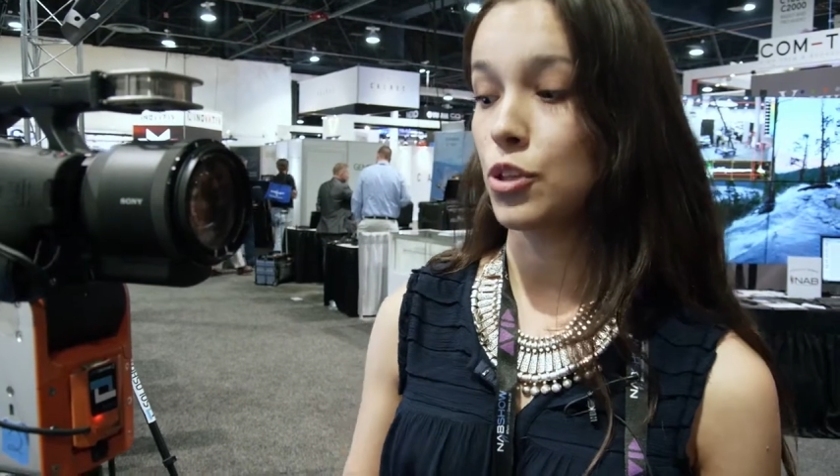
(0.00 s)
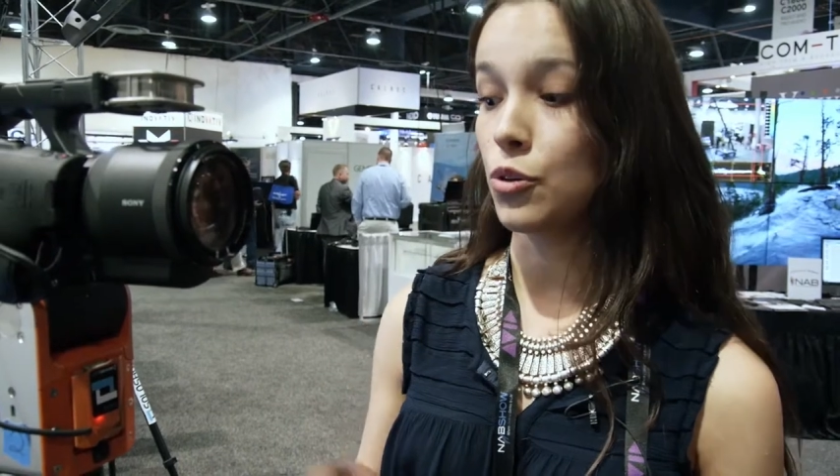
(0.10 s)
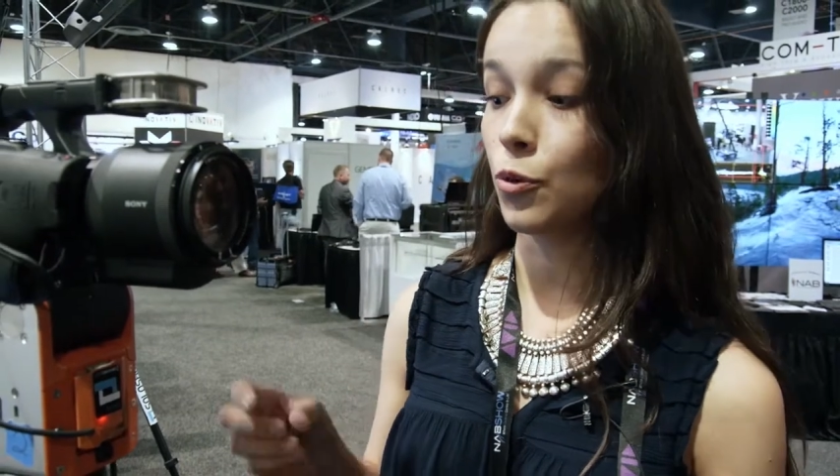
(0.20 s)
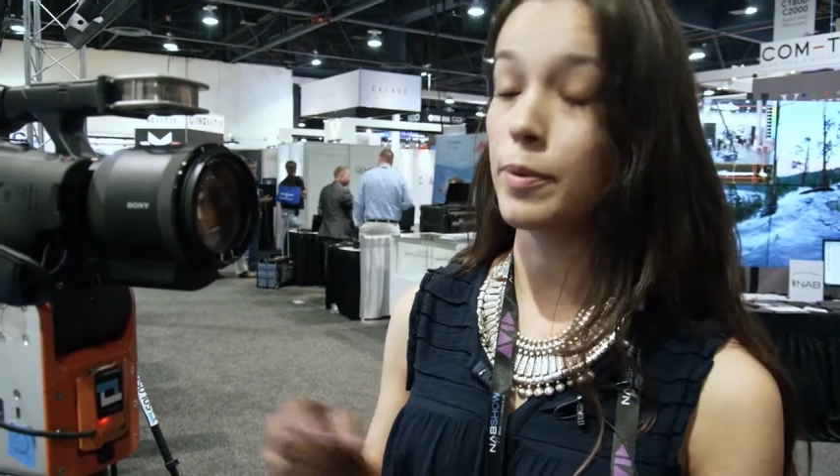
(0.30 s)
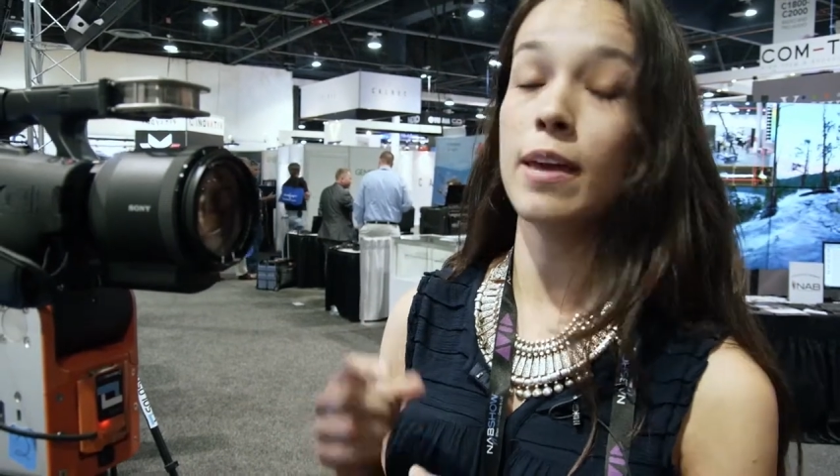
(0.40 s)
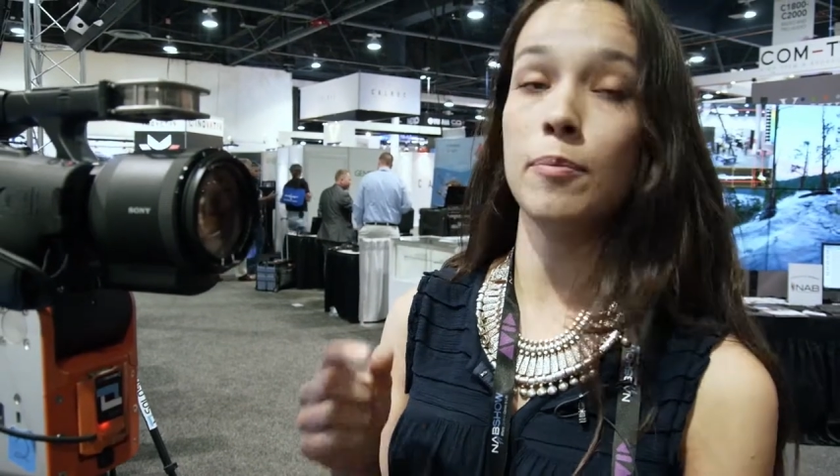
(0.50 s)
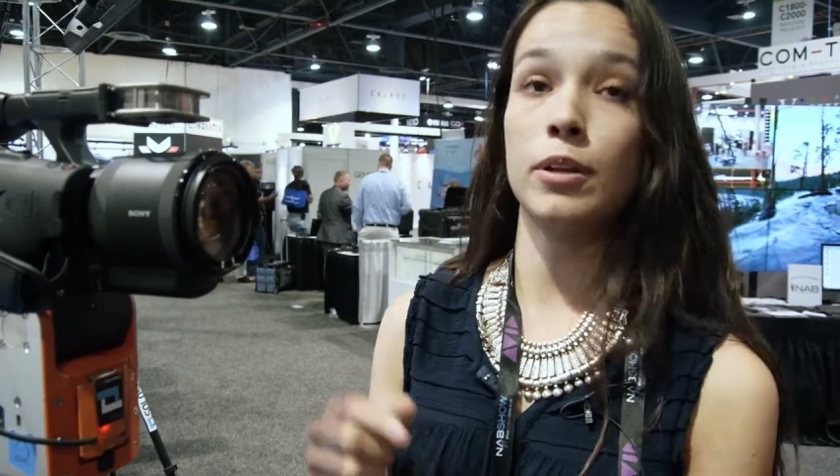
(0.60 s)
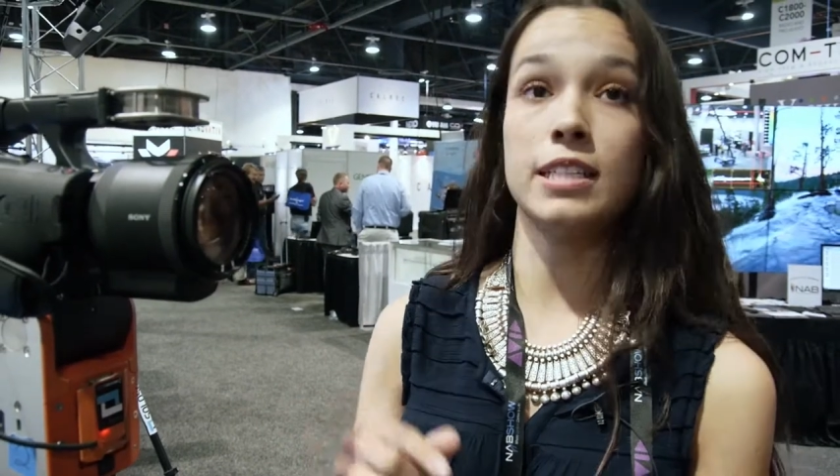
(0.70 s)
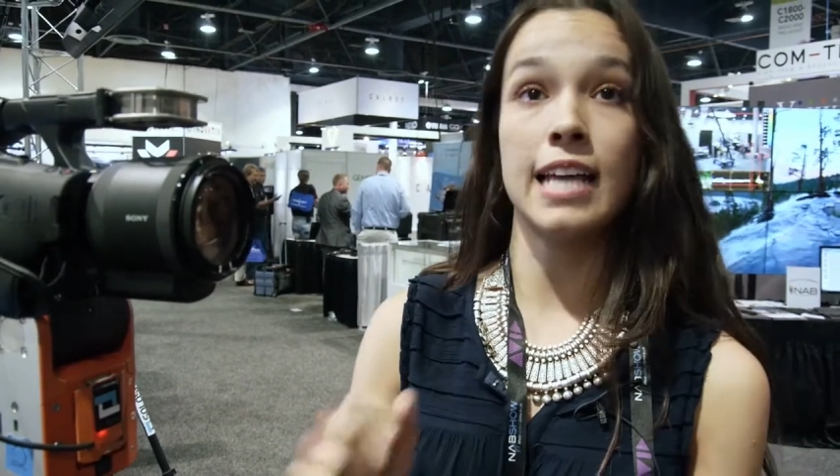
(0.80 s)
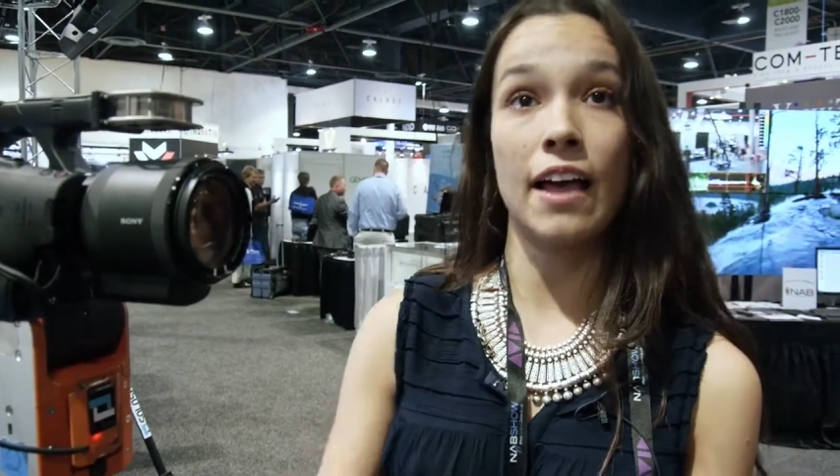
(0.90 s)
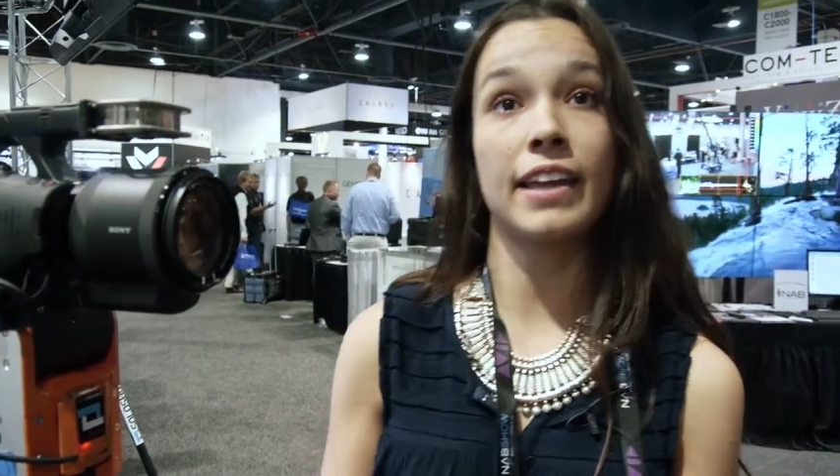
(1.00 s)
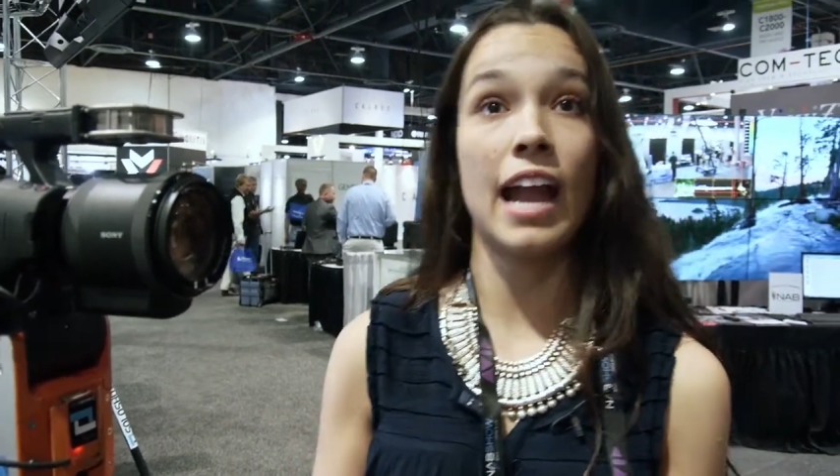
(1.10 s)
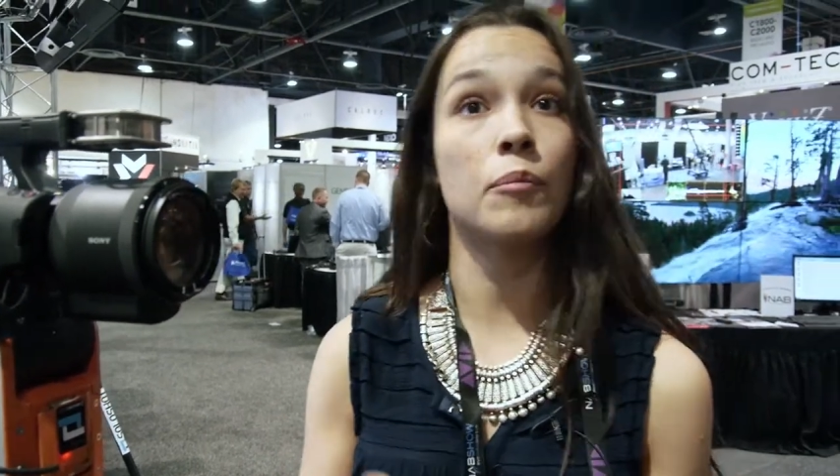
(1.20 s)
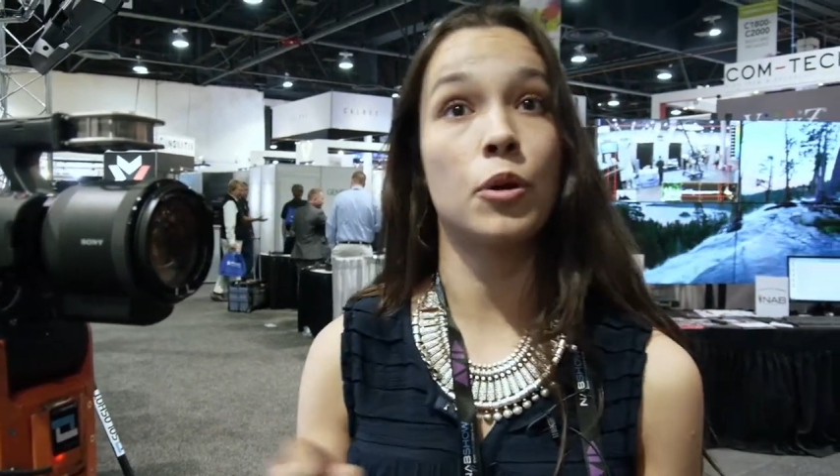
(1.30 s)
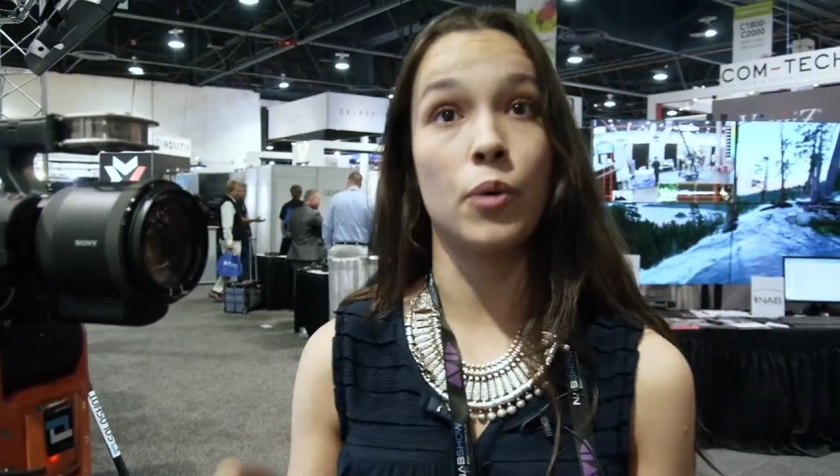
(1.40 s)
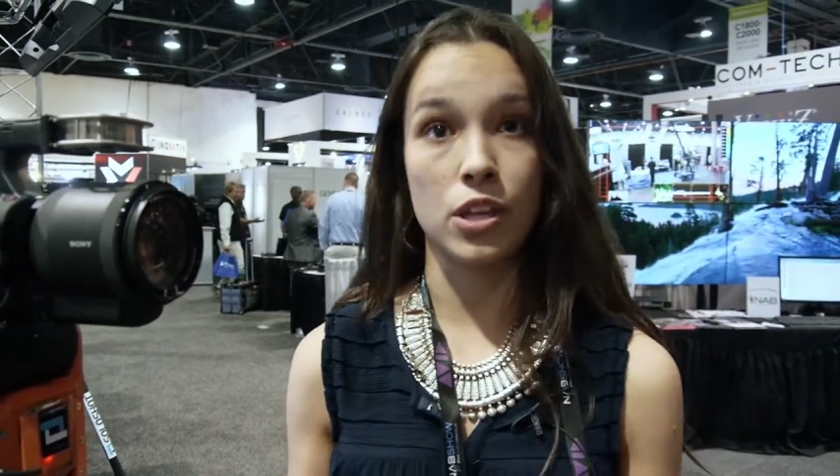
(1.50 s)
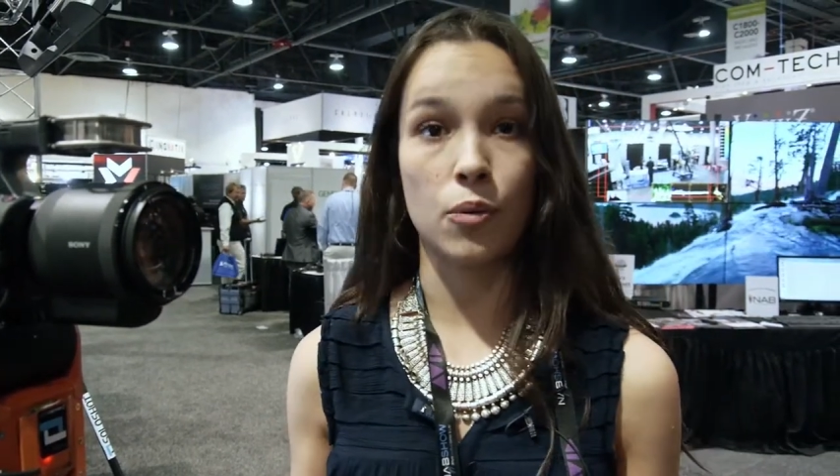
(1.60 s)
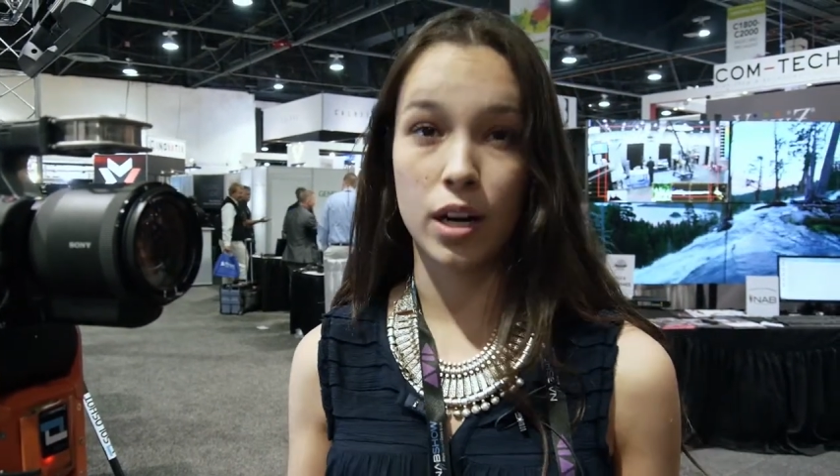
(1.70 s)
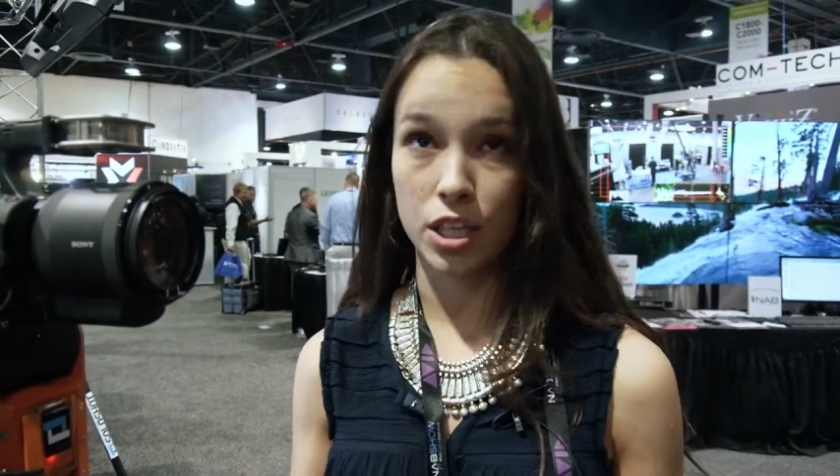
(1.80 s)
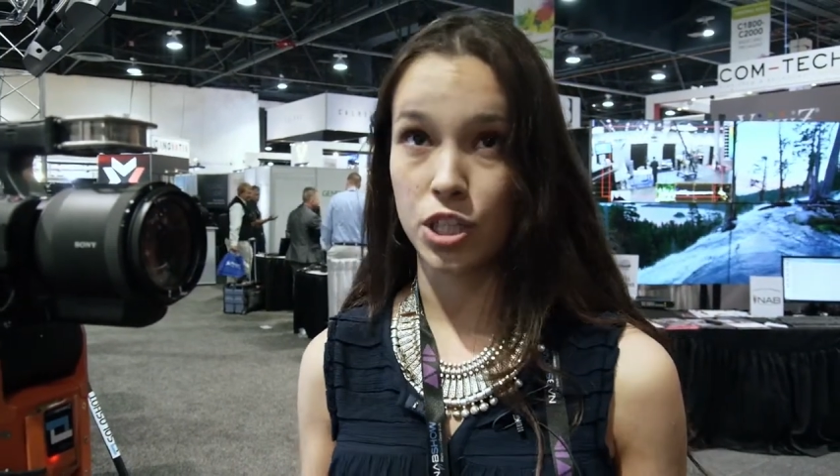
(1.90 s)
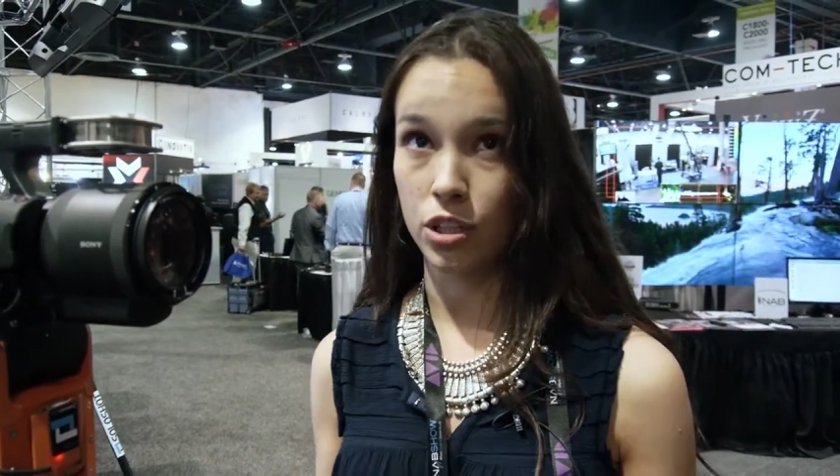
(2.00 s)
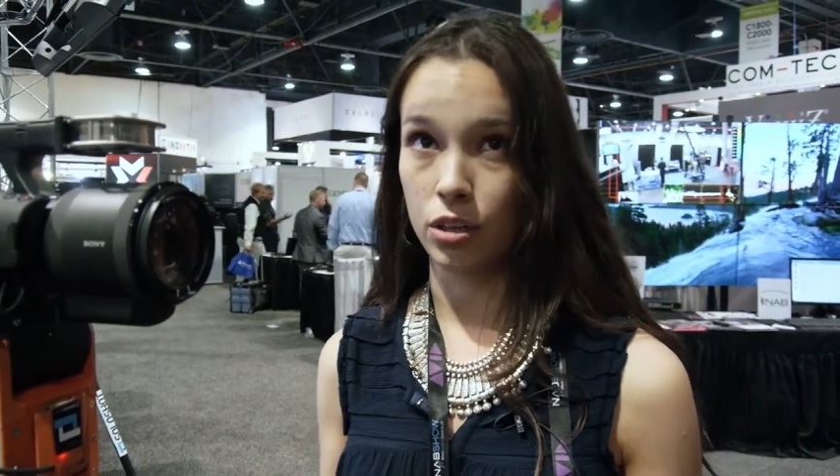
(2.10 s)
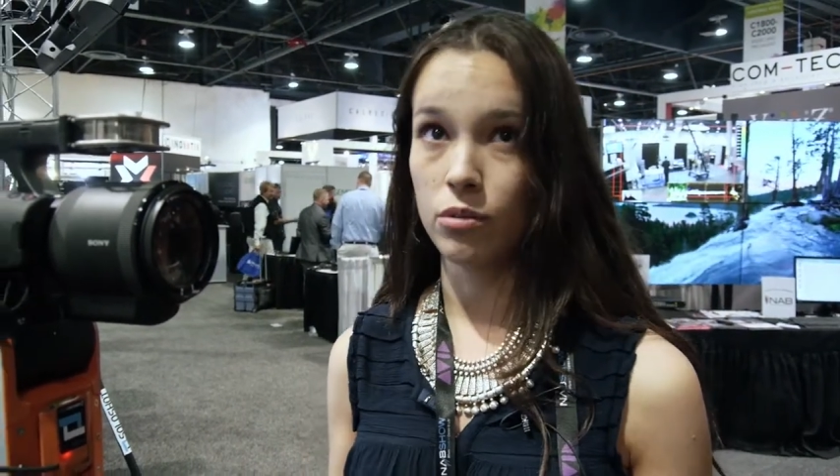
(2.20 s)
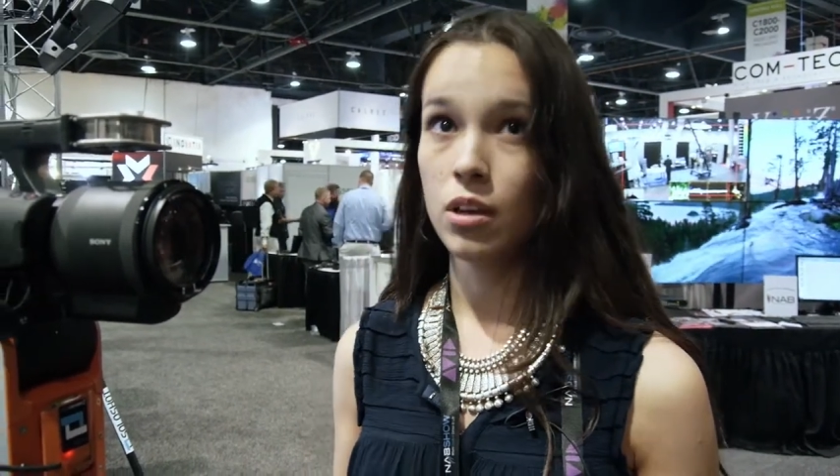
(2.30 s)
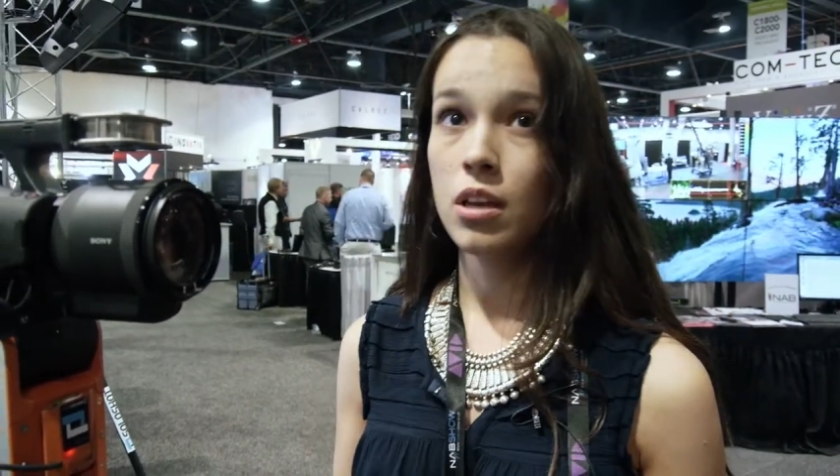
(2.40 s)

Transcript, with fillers: you will be able to tell the camera what you want it to do.